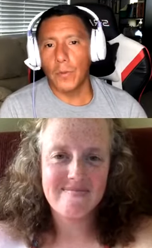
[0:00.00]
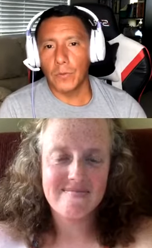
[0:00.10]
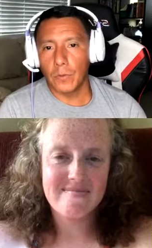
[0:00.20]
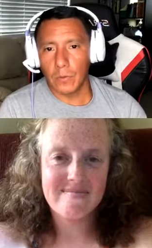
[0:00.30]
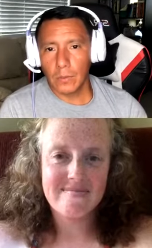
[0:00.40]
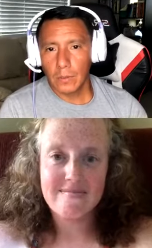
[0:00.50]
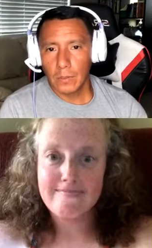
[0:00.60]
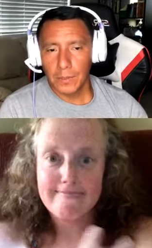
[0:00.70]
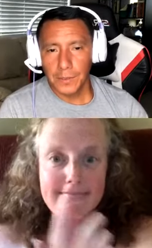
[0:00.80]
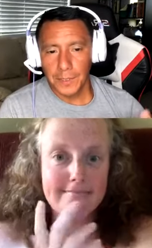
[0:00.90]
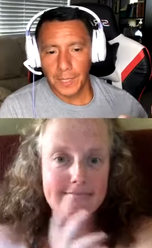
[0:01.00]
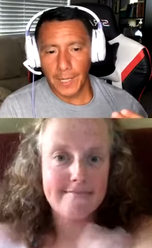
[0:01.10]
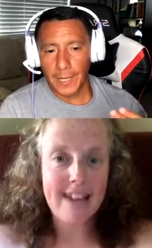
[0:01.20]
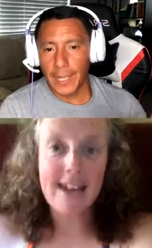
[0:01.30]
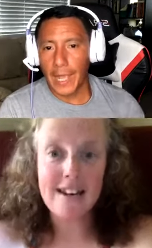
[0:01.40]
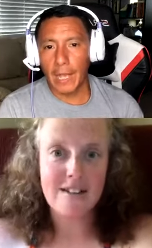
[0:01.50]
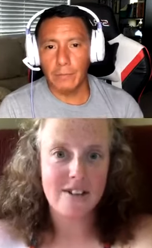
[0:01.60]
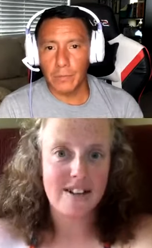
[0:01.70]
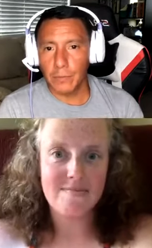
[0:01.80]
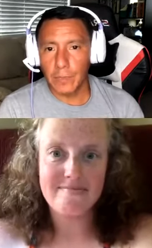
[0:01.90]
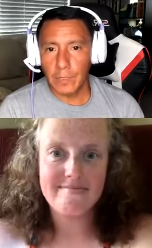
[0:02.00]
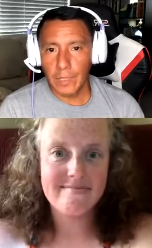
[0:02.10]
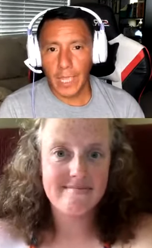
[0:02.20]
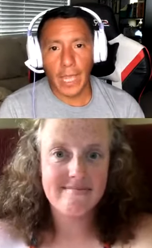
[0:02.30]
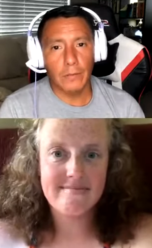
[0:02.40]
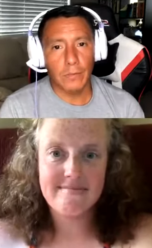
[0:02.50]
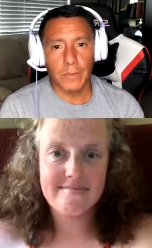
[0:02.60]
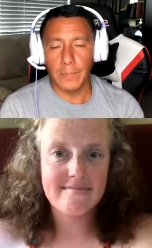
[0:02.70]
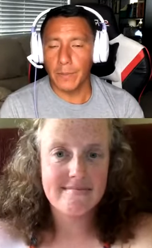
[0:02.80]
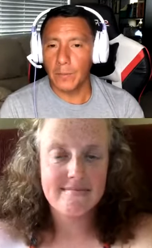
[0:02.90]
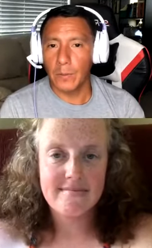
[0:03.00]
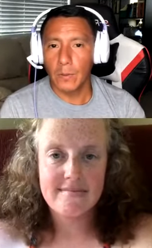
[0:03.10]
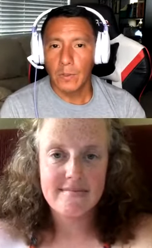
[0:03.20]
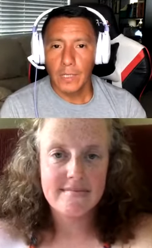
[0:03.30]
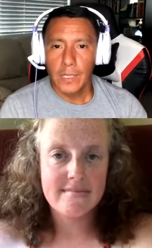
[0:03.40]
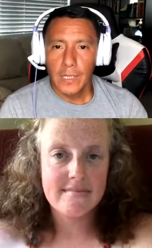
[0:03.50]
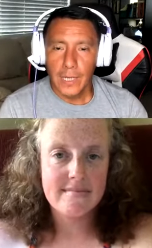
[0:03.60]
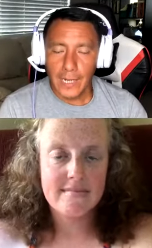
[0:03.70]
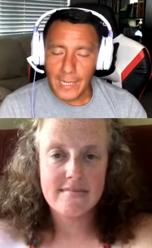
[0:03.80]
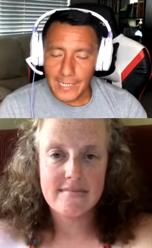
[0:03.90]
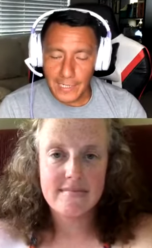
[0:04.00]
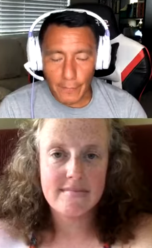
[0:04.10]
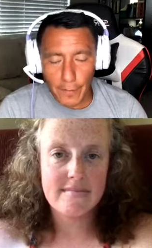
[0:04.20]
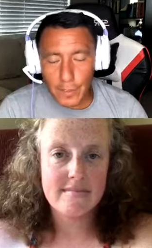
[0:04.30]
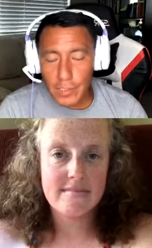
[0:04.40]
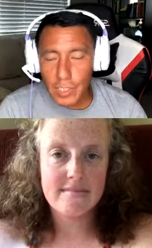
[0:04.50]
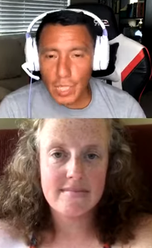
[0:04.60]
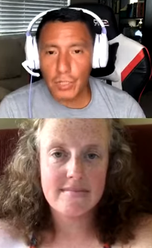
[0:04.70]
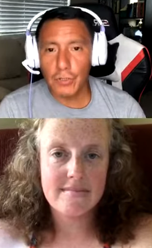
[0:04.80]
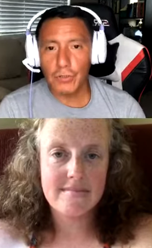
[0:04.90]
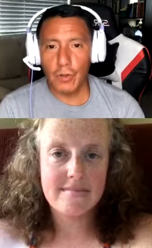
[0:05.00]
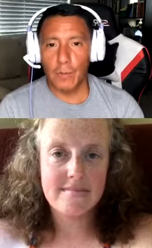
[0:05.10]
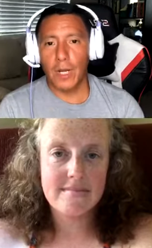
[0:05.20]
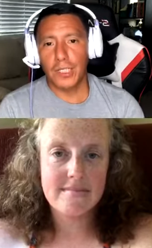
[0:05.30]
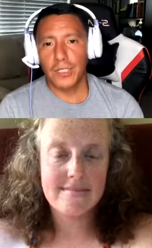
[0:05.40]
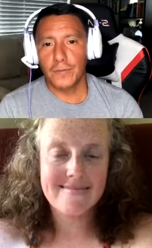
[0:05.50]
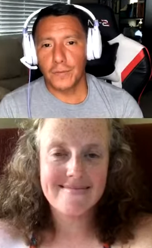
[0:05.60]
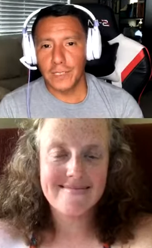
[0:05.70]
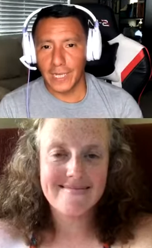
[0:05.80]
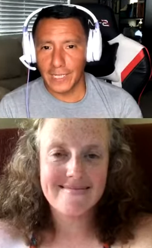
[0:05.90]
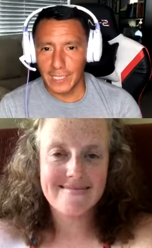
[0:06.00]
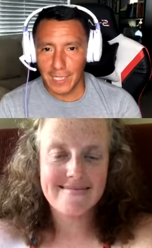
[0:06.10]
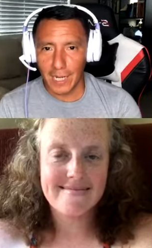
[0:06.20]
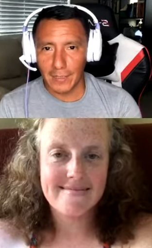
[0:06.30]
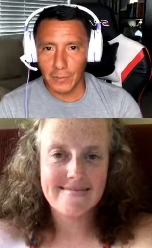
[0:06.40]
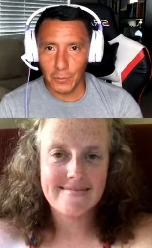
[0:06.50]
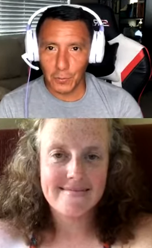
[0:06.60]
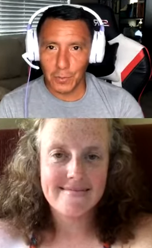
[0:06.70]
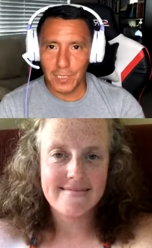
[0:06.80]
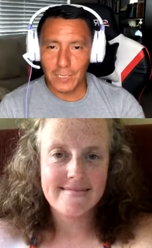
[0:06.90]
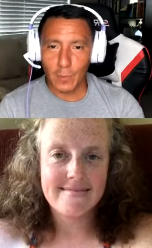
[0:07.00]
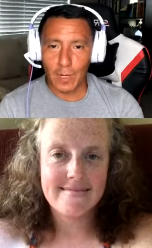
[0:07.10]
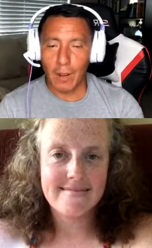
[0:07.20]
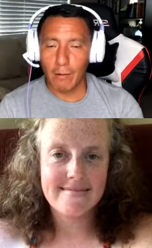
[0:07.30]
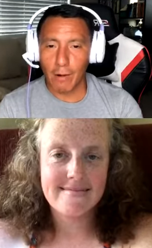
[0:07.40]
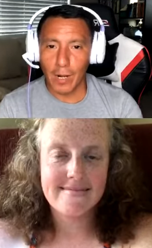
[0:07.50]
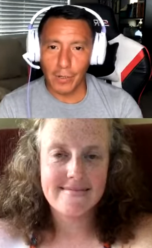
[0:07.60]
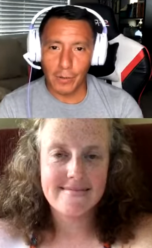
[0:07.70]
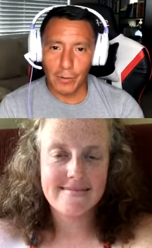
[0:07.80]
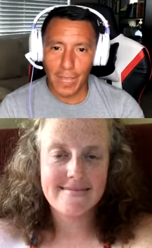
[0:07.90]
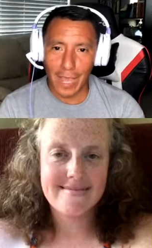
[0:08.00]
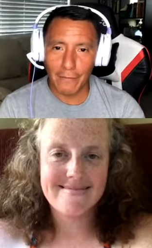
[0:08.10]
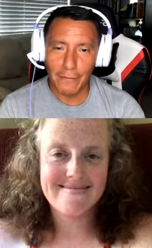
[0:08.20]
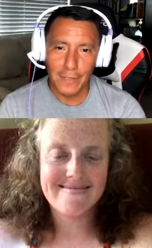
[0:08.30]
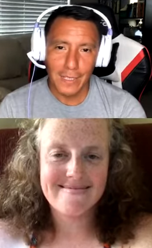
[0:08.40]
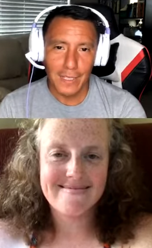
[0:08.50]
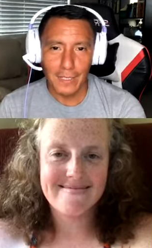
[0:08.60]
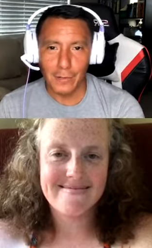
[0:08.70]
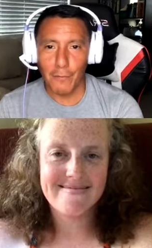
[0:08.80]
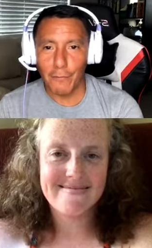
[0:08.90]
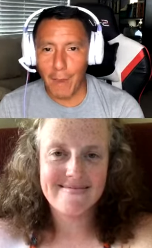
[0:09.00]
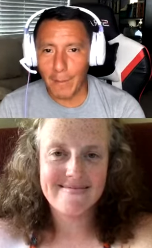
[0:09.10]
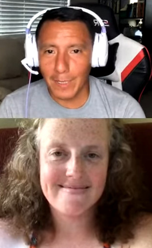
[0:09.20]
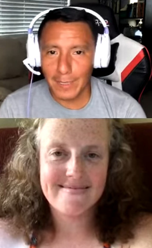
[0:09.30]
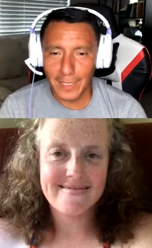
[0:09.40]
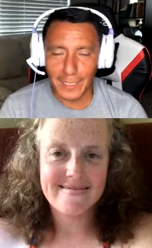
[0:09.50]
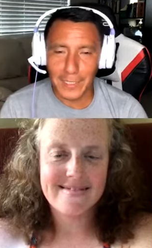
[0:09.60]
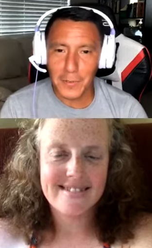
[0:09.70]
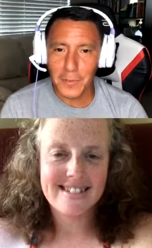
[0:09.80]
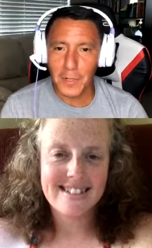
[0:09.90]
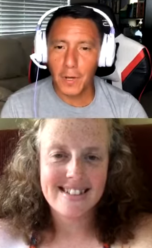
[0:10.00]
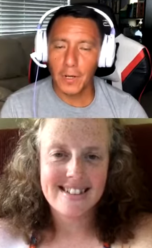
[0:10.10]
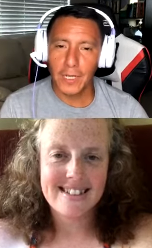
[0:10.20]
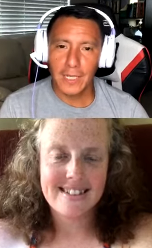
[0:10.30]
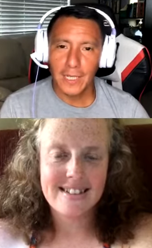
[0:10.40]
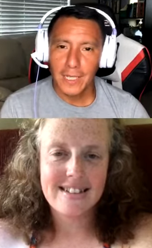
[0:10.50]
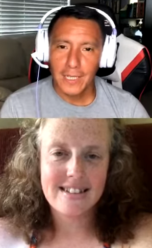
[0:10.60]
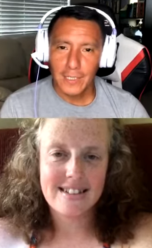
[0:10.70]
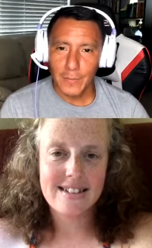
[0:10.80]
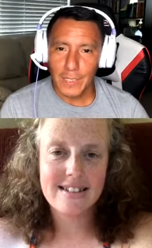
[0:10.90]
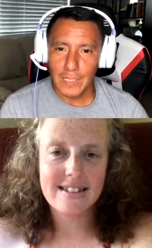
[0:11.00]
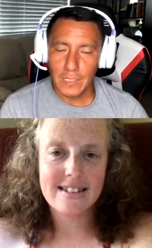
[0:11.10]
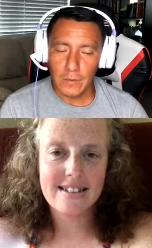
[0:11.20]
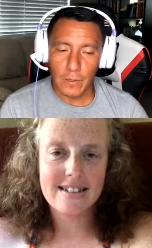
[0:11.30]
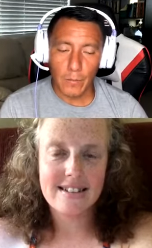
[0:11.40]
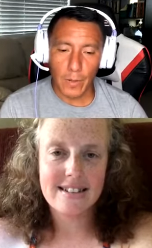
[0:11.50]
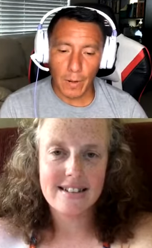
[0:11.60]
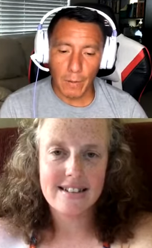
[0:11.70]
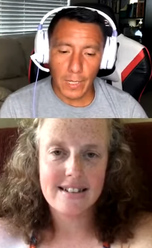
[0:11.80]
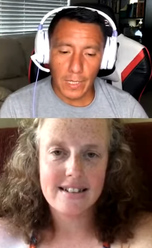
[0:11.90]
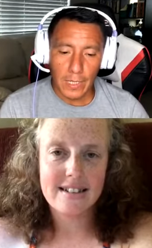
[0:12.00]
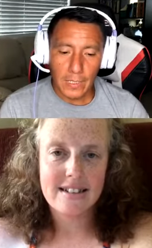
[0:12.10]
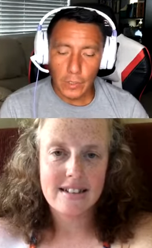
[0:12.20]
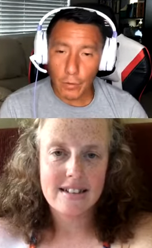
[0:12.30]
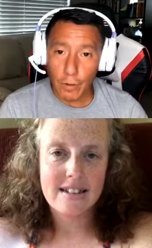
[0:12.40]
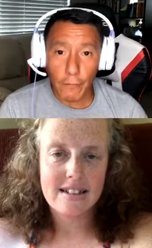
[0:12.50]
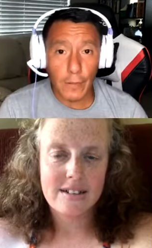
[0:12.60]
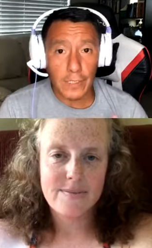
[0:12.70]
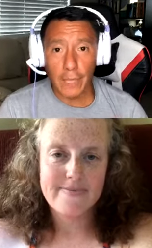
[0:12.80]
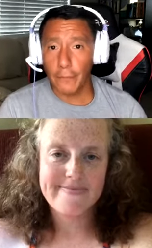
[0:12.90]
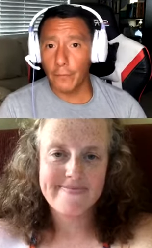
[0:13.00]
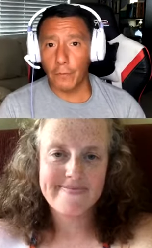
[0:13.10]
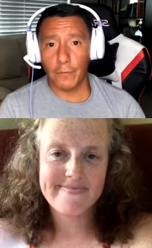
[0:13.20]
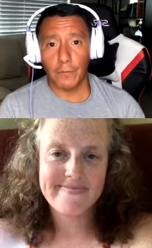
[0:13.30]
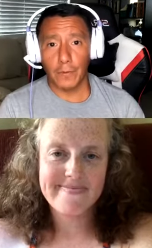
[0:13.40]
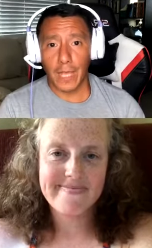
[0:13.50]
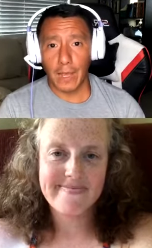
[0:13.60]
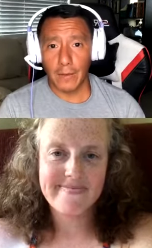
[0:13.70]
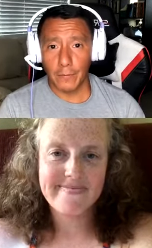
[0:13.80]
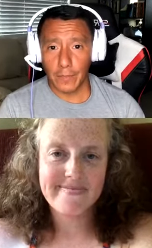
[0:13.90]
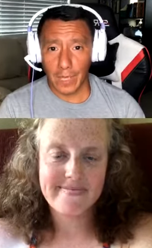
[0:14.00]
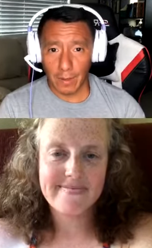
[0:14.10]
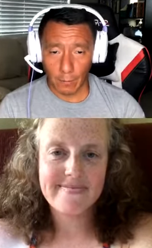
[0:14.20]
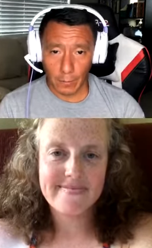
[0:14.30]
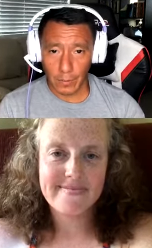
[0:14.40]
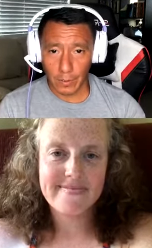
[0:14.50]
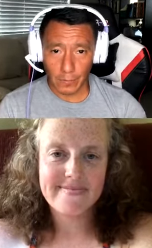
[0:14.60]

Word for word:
Speaker 1: door uh, can help some can help so many people. Uh, Stephanie, thank you so much for taking the time to do this one hour. I know you have, you know, family things going on and so many things going on, but I want to so grateful and thankful for for that for that opportunity you